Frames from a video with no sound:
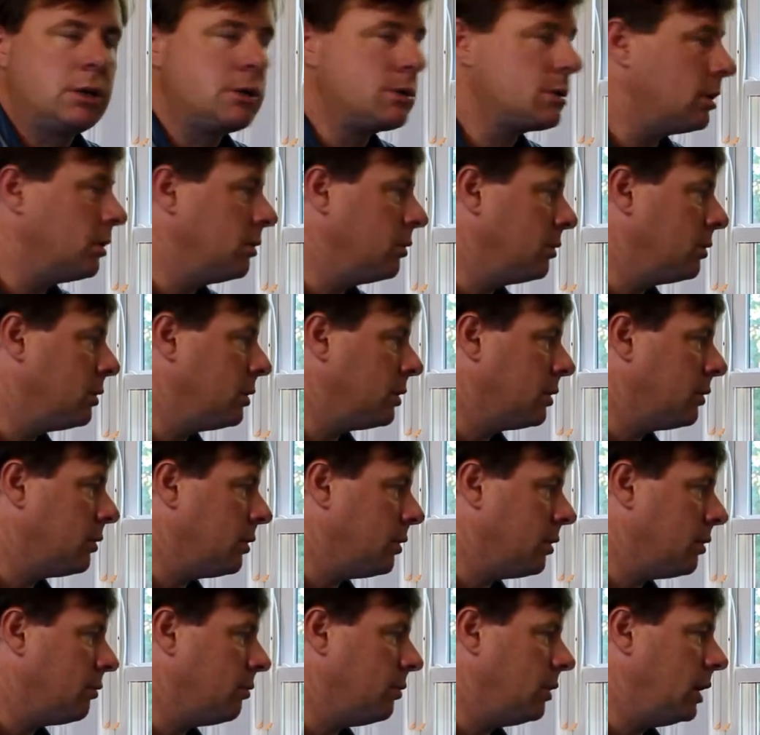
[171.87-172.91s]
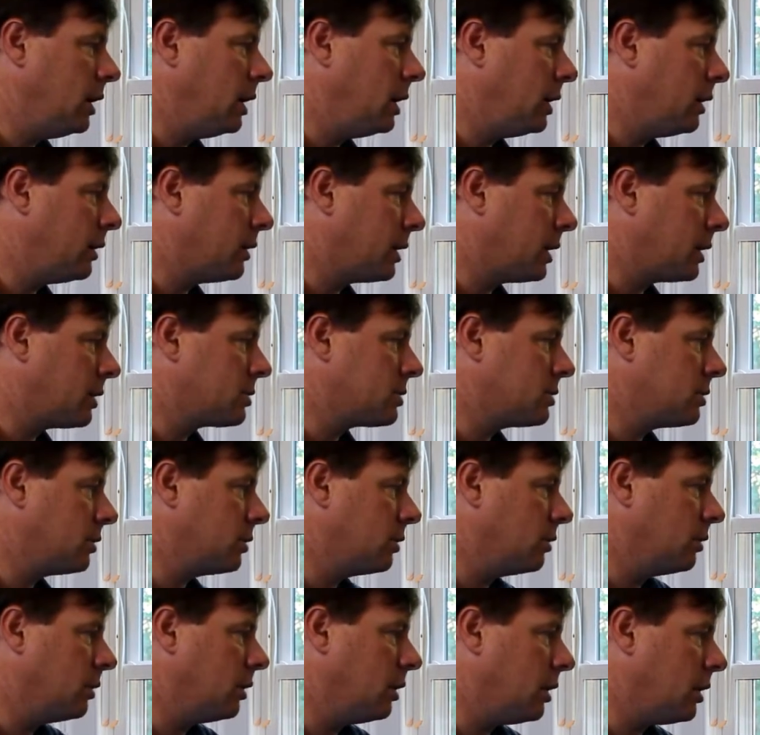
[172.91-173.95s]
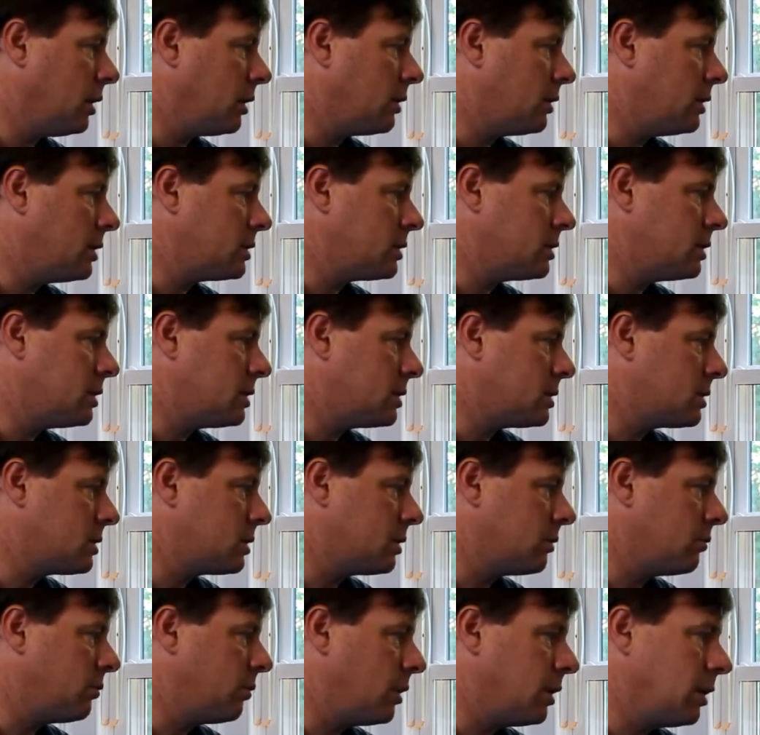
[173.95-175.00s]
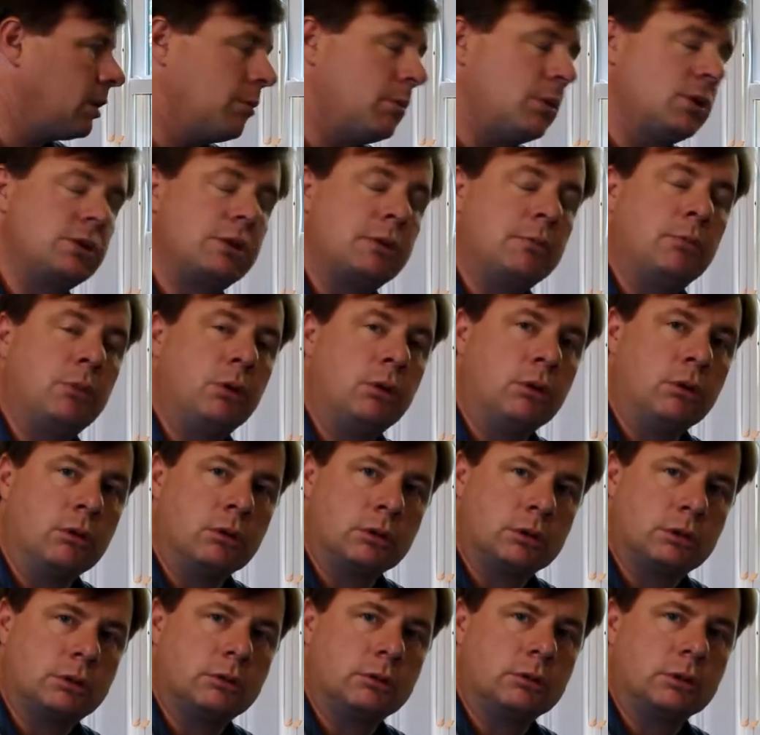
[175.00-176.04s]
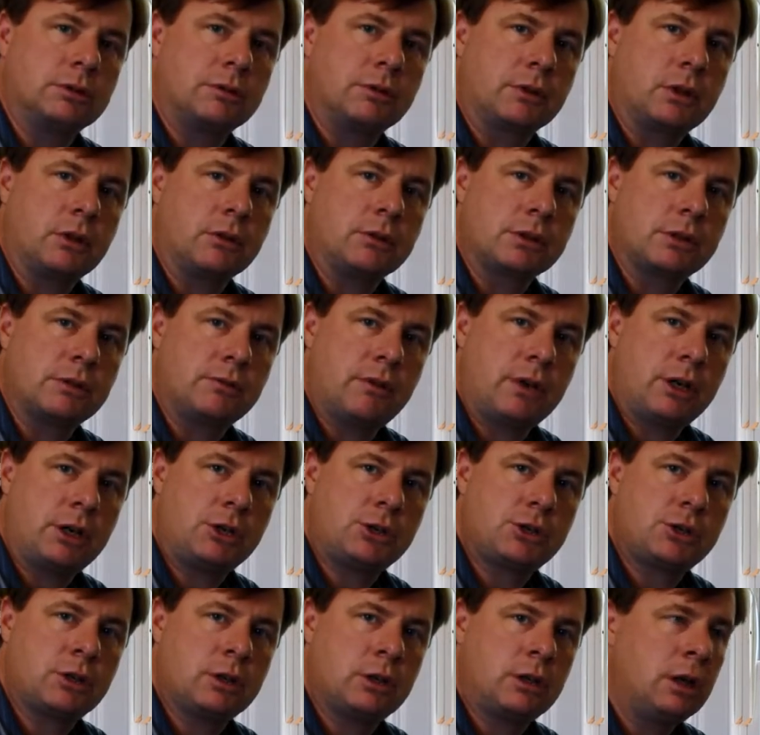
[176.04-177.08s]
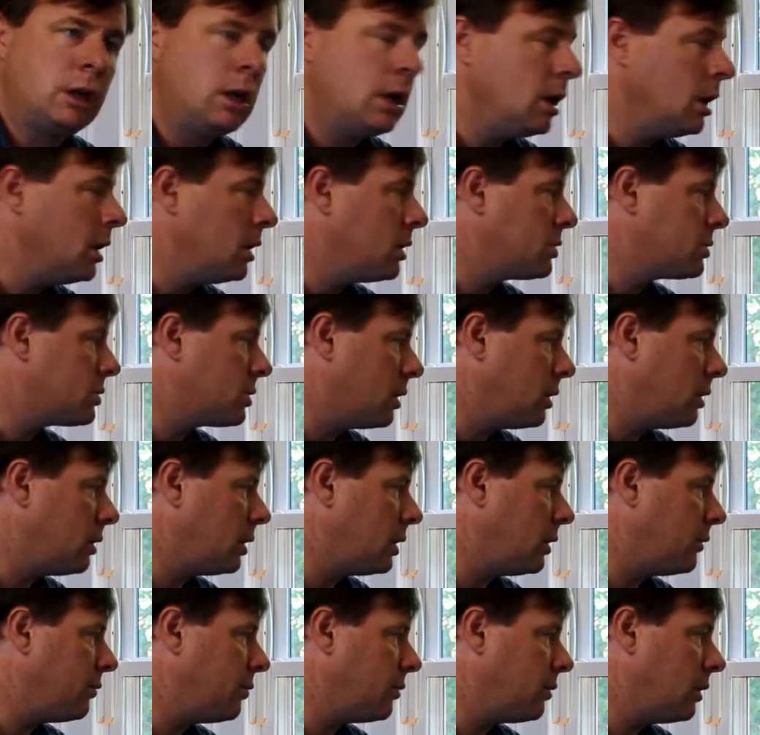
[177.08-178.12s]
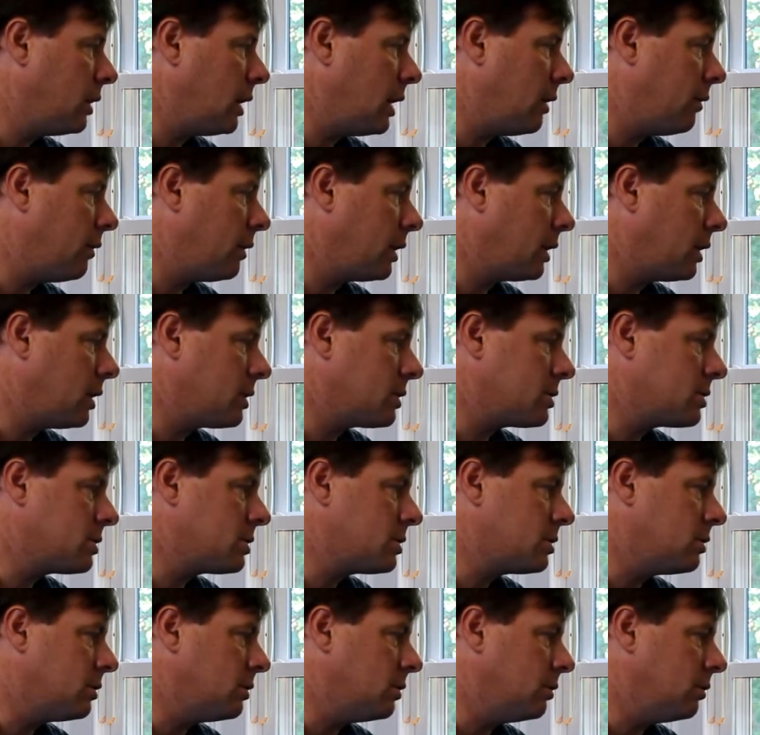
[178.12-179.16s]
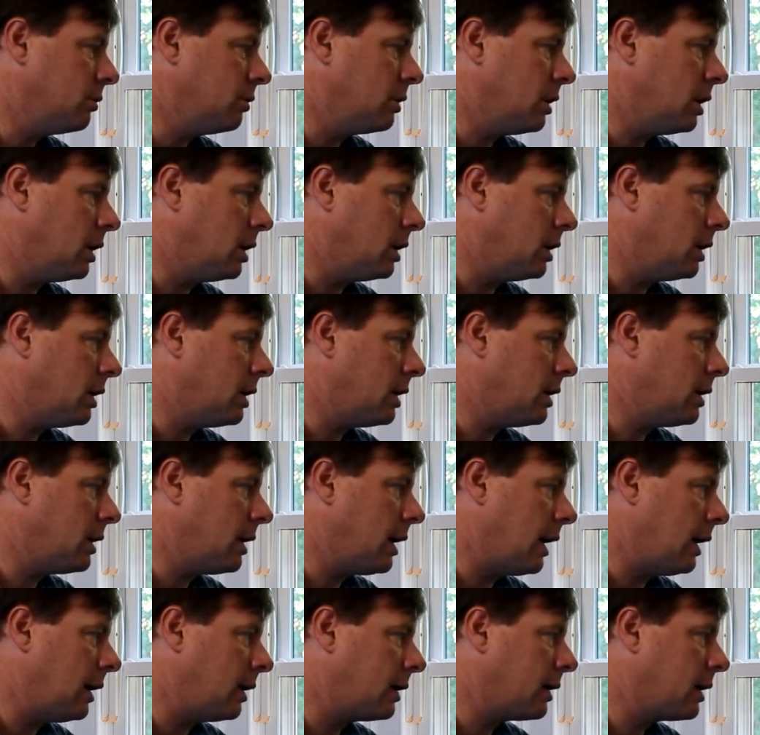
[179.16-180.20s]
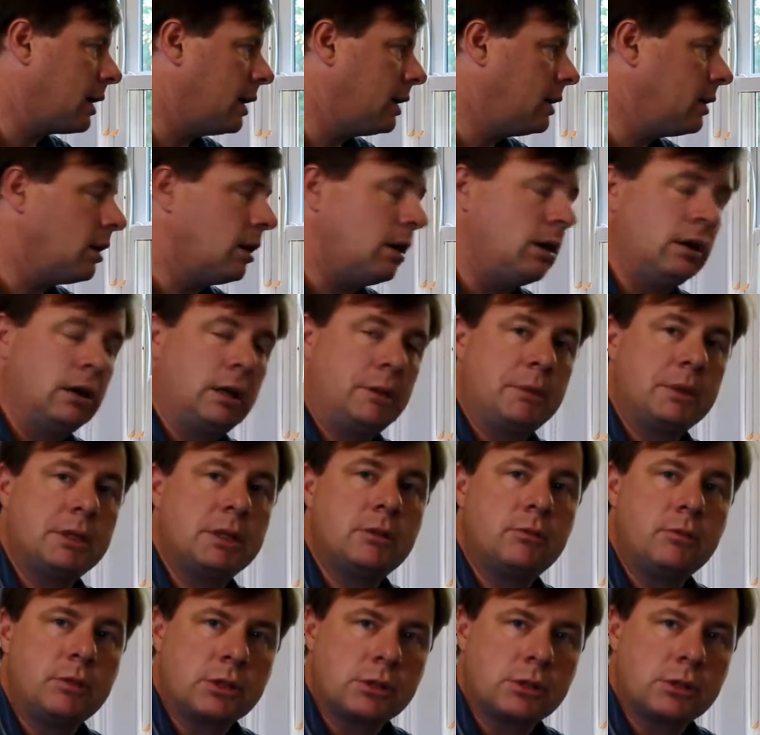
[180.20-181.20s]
So really, thanks to Google Earth, this is one of the most important tools for conservation, certainly for allowing us to allocate our limited